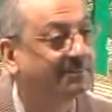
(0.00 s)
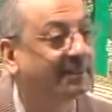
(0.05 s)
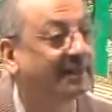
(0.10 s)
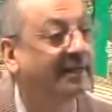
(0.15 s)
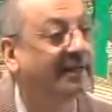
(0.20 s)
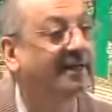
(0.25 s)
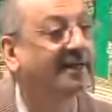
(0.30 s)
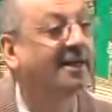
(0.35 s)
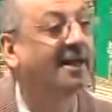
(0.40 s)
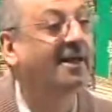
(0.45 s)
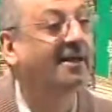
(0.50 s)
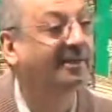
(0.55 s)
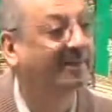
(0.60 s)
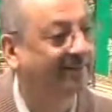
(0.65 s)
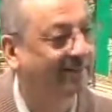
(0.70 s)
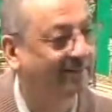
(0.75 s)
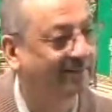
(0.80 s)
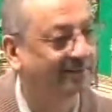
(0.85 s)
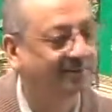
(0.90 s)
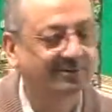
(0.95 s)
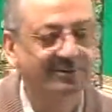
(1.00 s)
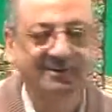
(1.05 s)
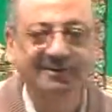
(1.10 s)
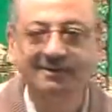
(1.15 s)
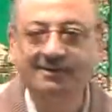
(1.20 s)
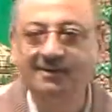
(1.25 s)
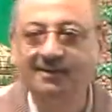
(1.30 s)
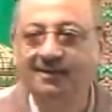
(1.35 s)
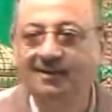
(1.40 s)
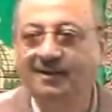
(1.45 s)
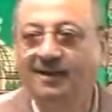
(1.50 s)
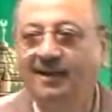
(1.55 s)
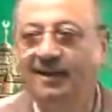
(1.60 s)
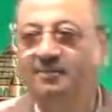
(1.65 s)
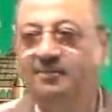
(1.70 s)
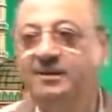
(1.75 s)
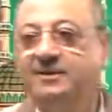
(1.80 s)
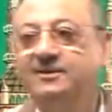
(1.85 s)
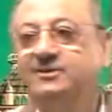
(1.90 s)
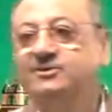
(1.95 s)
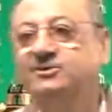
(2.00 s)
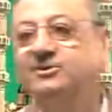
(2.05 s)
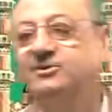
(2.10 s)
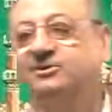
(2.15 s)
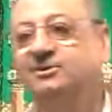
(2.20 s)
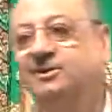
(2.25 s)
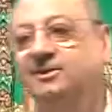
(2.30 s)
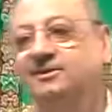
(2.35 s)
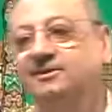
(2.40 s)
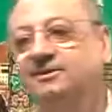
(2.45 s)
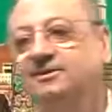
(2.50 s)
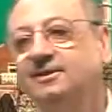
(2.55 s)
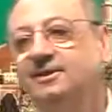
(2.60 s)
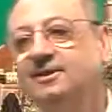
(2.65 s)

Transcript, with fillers: Inheritance. And brothers and sisters,